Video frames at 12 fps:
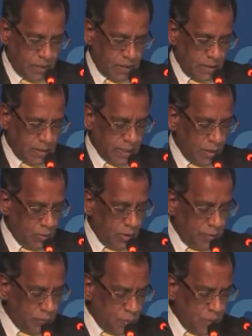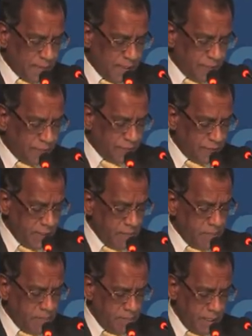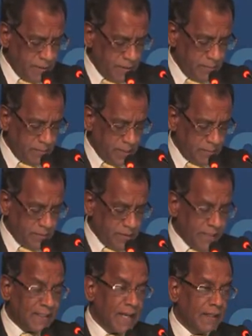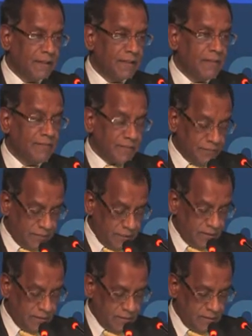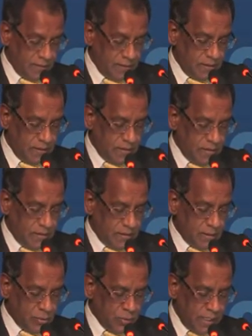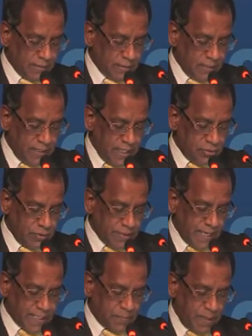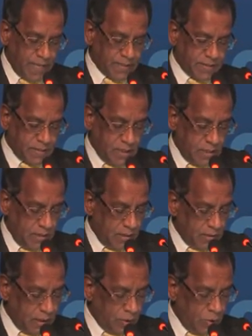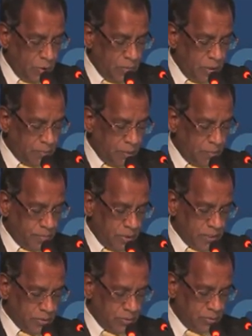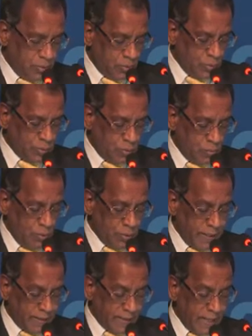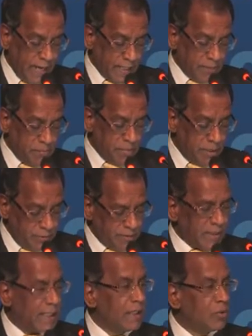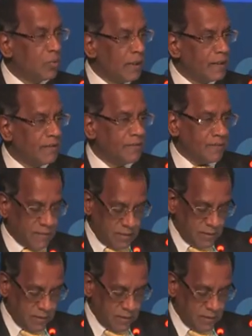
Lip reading: There were fewer than 3 billion people in 1950. The United Nations expects the global population to grow to more than 9 billion in 2050.